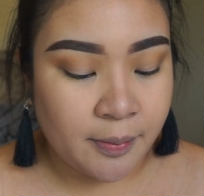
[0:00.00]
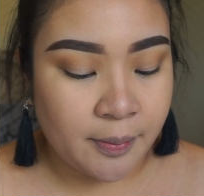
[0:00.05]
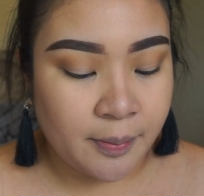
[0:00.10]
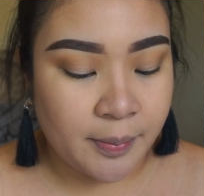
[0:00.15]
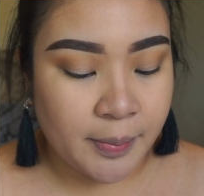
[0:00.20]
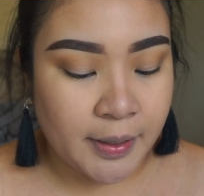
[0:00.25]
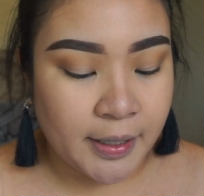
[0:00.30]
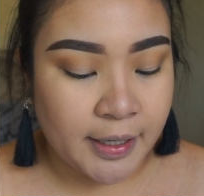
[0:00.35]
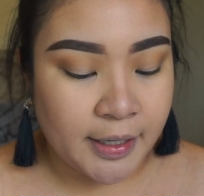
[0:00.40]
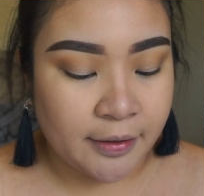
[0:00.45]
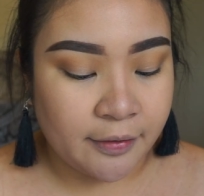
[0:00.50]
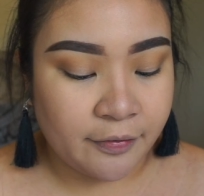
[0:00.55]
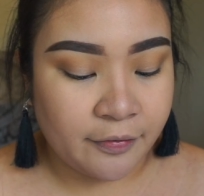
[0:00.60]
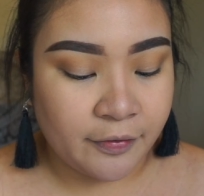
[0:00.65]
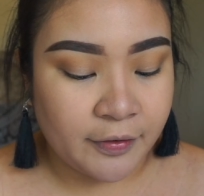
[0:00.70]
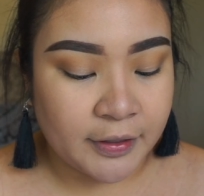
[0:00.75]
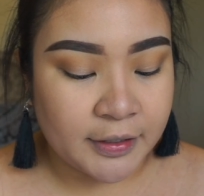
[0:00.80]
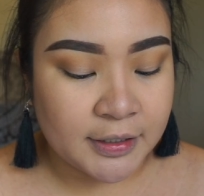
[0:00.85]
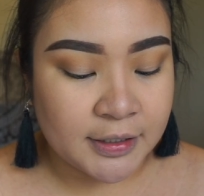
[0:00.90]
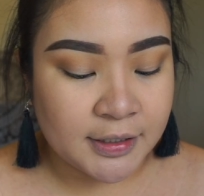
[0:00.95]
but
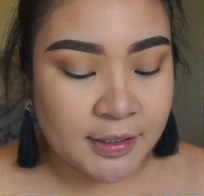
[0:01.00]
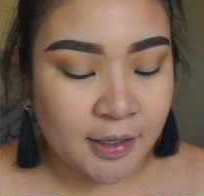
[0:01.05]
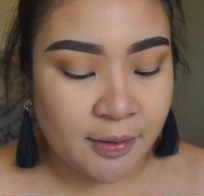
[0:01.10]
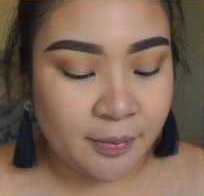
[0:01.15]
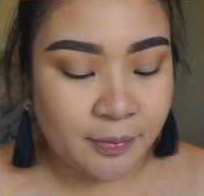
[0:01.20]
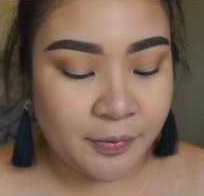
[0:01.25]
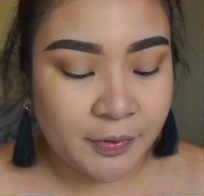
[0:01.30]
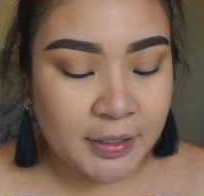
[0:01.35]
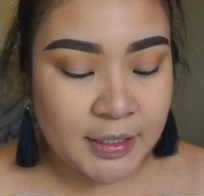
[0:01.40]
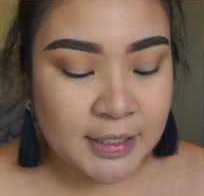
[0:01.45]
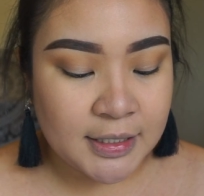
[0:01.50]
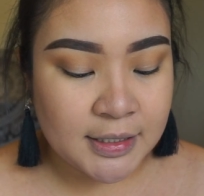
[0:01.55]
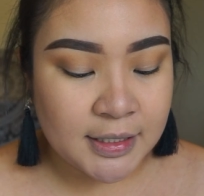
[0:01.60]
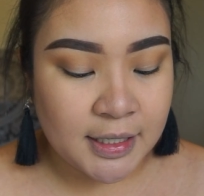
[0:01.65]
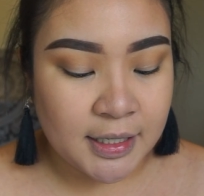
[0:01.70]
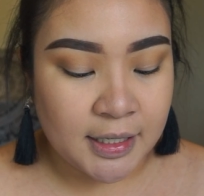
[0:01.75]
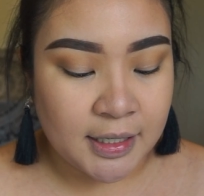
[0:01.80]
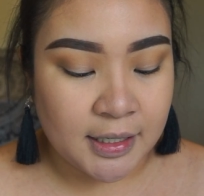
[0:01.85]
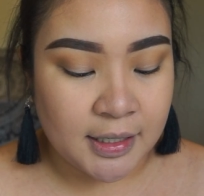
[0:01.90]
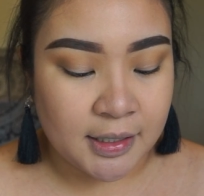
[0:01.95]
for some
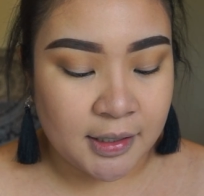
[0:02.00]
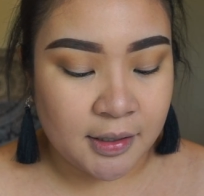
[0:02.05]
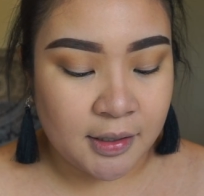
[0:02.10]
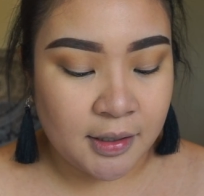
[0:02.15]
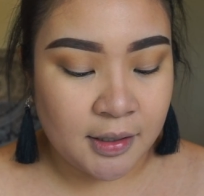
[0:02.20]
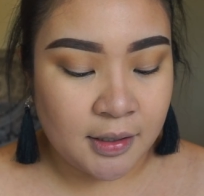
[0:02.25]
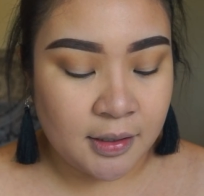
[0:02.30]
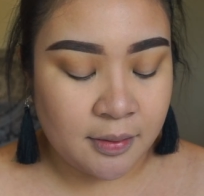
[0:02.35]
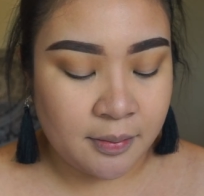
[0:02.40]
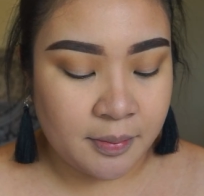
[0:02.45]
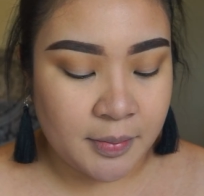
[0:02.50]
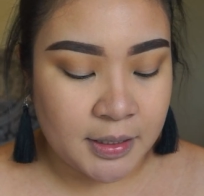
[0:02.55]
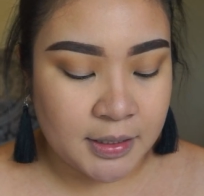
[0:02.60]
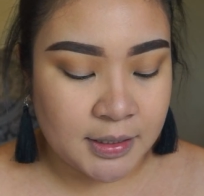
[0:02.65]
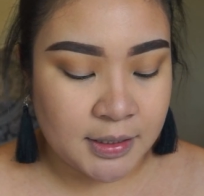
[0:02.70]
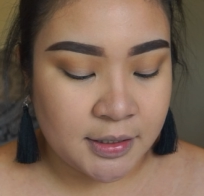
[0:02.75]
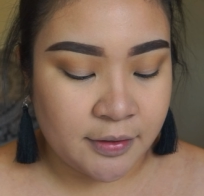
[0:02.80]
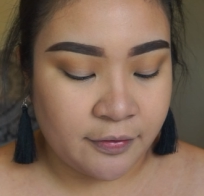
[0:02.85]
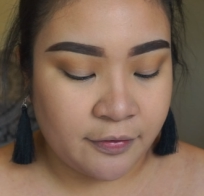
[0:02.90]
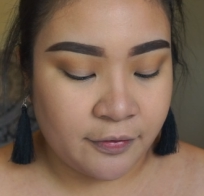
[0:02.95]
reason Miss
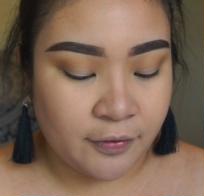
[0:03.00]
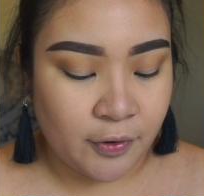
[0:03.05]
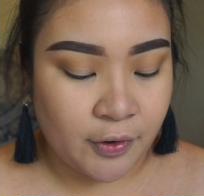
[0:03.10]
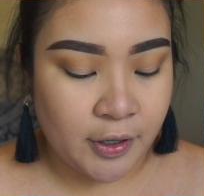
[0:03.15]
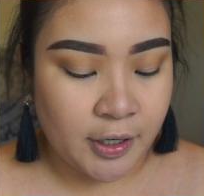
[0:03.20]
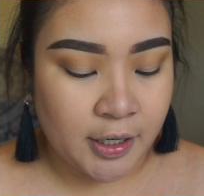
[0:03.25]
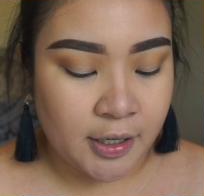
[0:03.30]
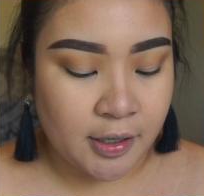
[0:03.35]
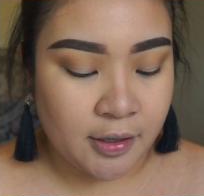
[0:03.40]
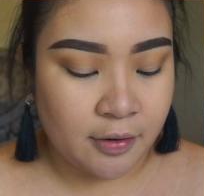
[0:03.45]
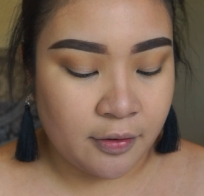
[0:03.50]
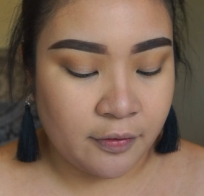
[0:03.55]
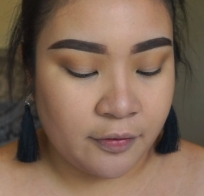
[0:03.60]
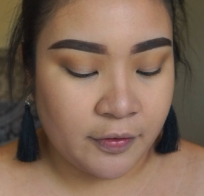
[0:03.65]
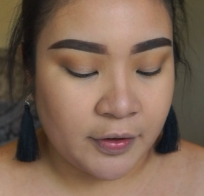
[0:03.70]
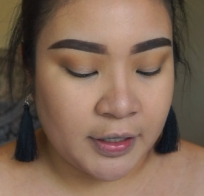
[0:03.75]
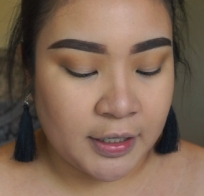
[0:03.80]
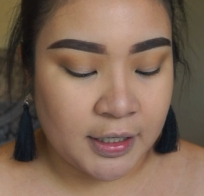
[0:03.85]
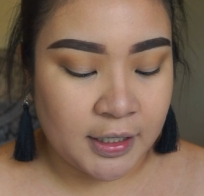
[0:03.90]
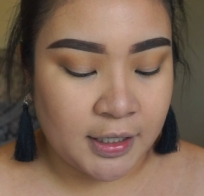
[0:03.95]
Sephora
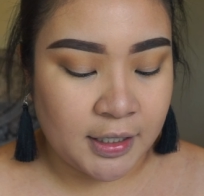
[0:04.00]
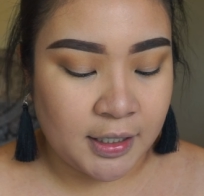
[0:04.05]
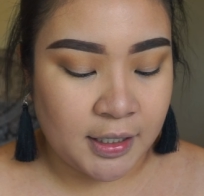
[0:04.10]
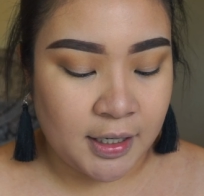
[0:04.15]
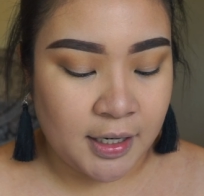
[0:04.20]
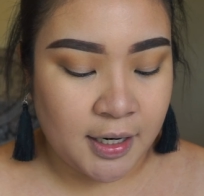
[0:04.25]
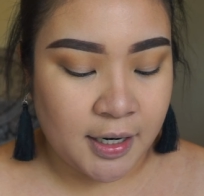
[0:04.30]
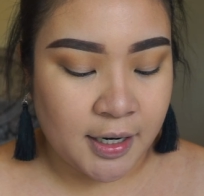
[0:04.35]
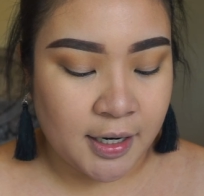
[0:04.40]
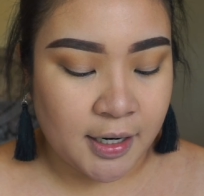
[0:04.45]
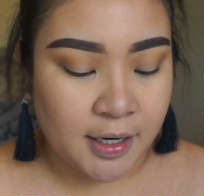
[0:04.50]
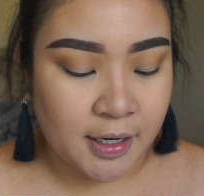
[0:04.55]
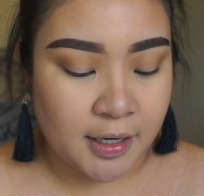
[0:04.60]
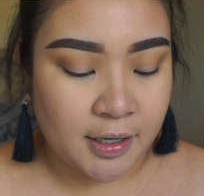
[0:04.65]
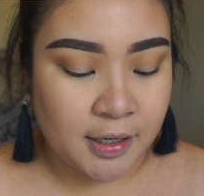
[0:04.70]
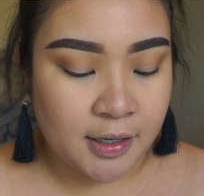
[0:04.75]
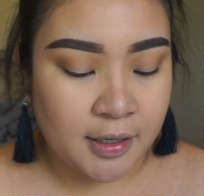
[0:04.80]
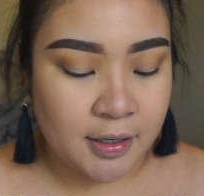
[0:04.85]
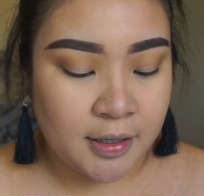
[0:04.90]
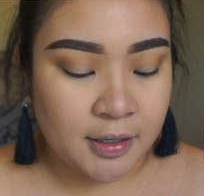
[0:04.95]
over
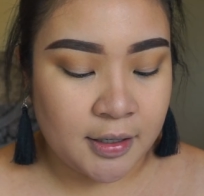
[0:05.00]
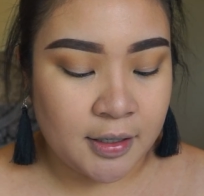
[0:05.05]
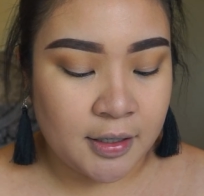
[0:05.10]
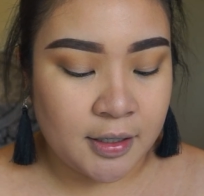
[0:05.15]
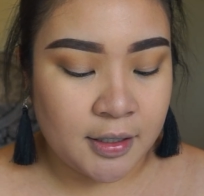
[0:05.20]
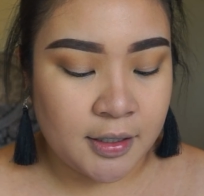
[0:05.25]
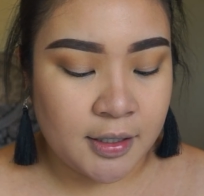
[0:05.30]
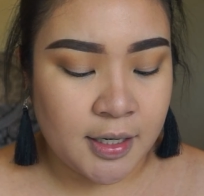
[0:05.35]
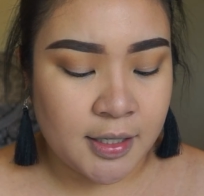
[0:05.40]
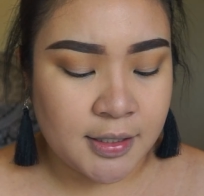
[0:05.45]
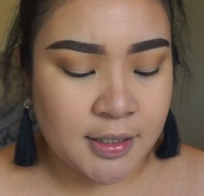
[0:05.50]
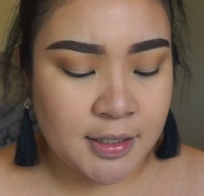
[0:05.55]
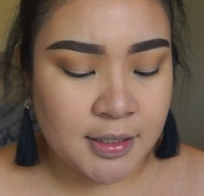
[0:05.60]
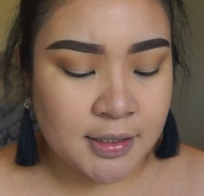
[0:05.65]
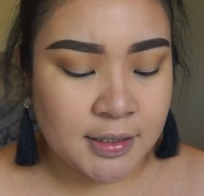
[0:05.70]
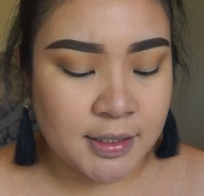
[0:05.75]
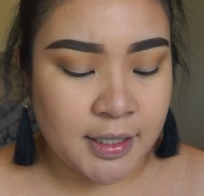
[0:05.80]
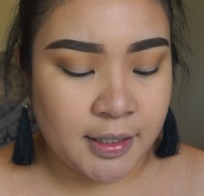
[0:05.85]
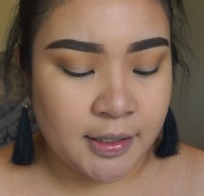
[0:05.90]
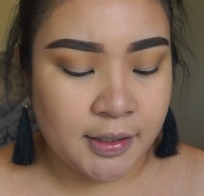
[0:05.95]
here doesn't
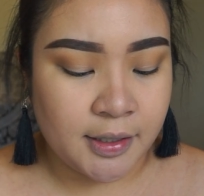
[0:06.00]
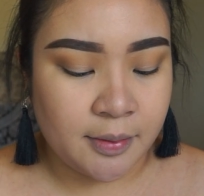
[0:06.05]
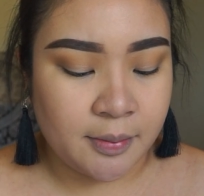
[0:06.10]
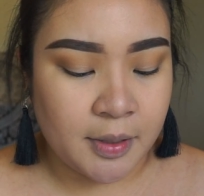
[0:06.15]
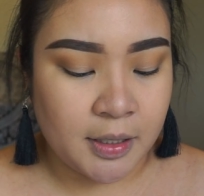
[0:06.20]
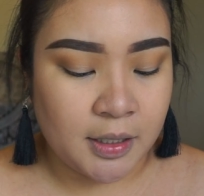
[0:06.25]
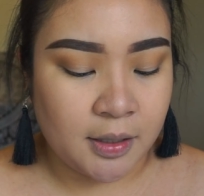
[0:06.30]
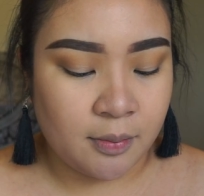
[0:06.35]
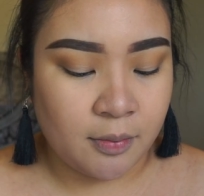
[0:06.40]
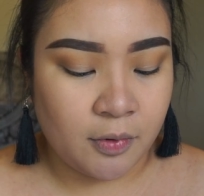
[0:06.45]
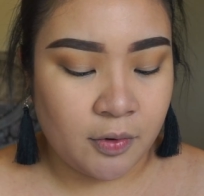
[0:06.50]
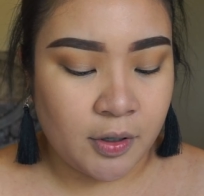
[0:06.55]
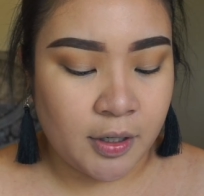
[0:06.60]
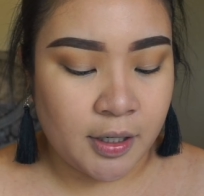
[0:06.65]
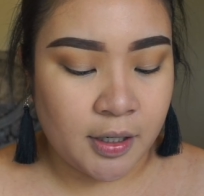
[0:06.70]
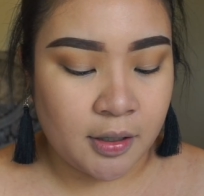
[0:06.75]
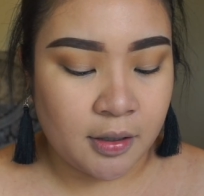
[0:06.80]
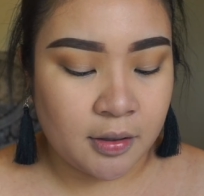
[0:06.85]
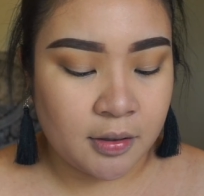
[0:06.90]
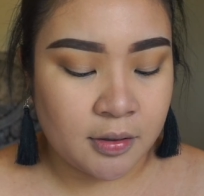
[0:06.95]
sell them anymore.